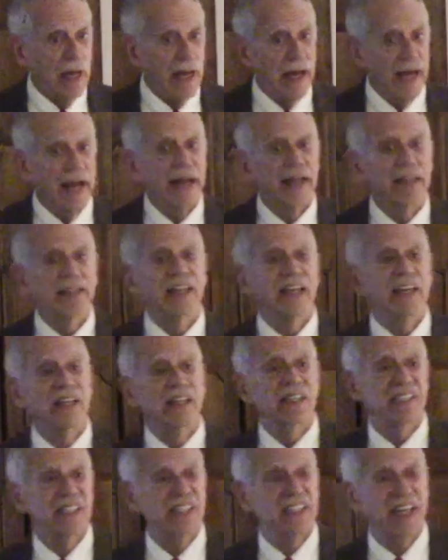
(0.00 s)
and they
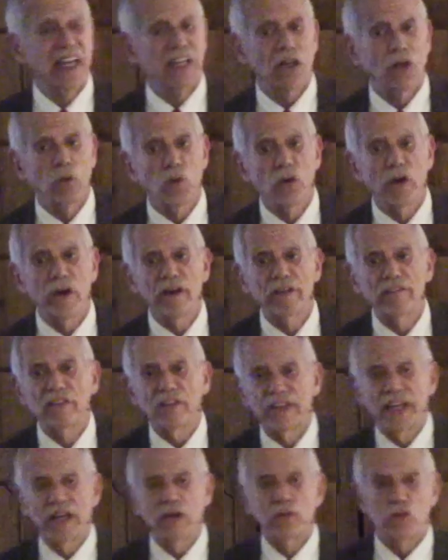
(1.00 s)
can settle wherever
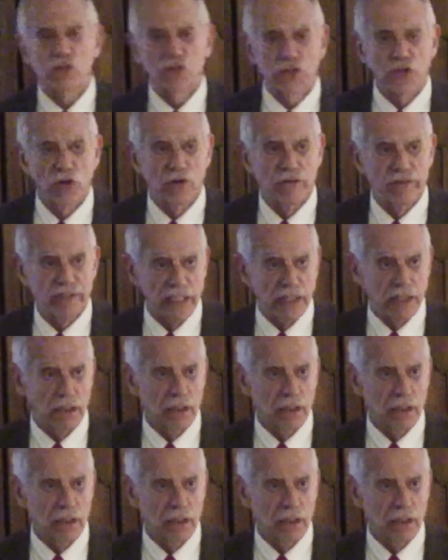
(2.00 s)
they were serving.